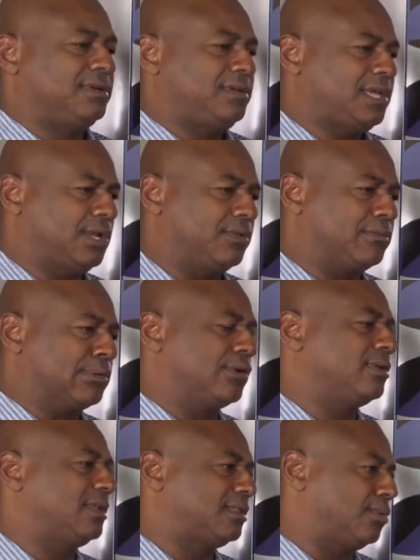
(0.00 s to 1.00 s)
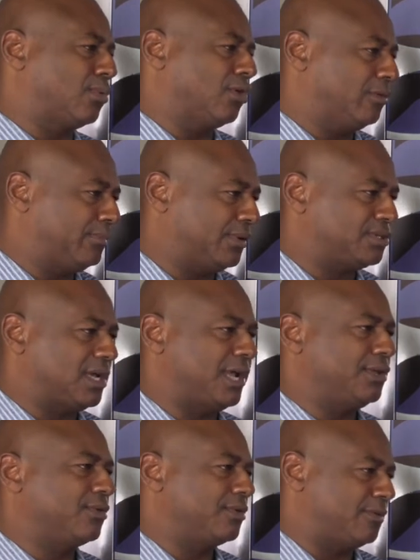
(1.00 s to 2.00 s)
the burden that the world puts on
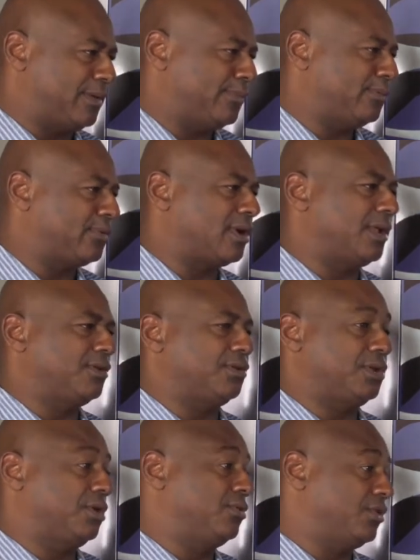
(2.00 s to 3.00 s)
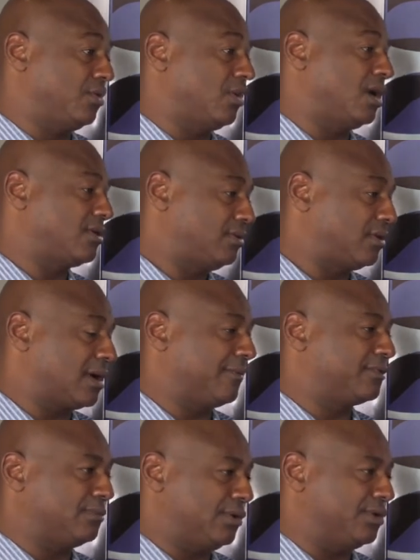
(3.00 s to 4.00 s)
you or that people put on you. You know who you are, you're
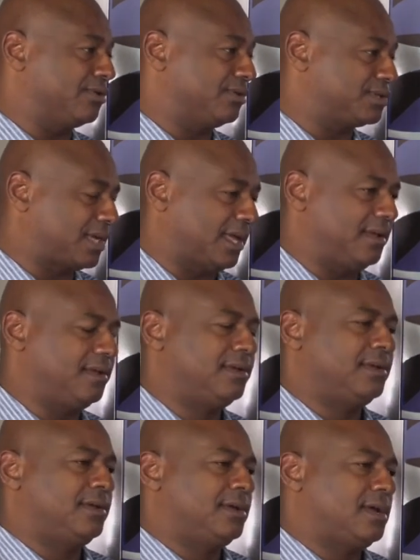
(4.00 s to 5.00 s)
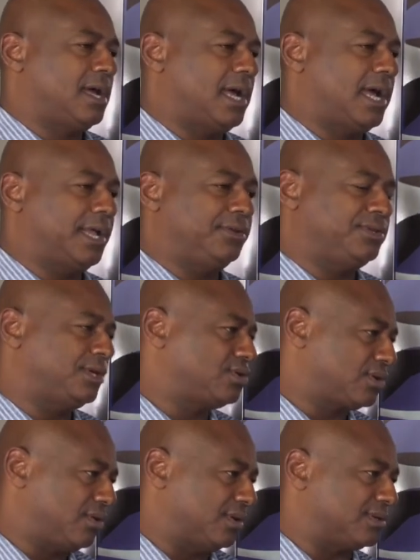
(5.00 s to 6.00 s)
comfortable in your own skin, and you set your
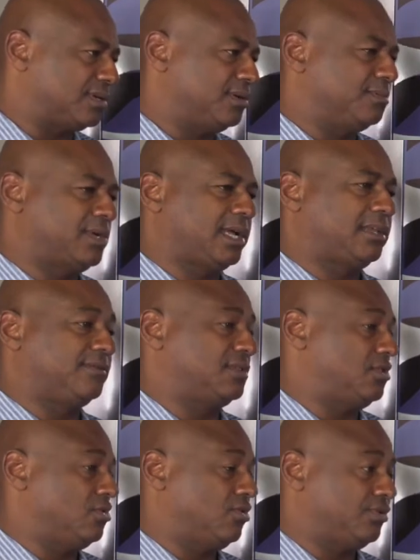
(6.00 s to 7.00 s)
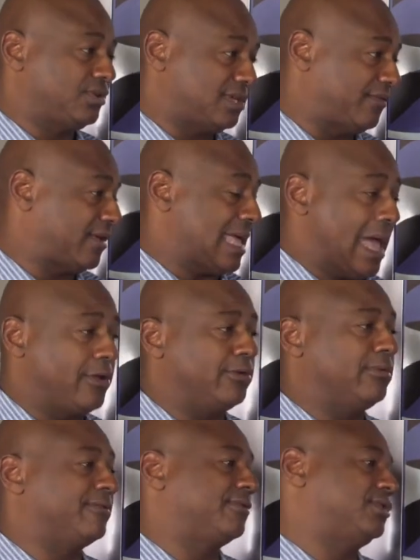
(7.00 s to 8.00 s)
goals and your objectives, and you hold yourself
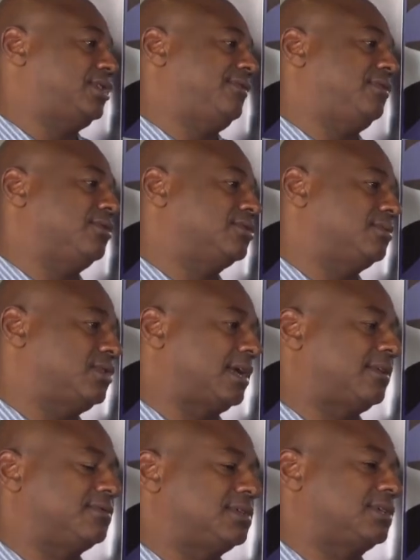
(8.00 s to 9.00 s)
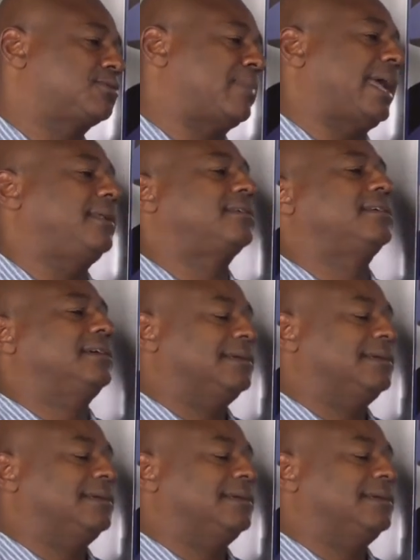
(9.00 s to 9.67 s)
accountable for achieving those objectives despite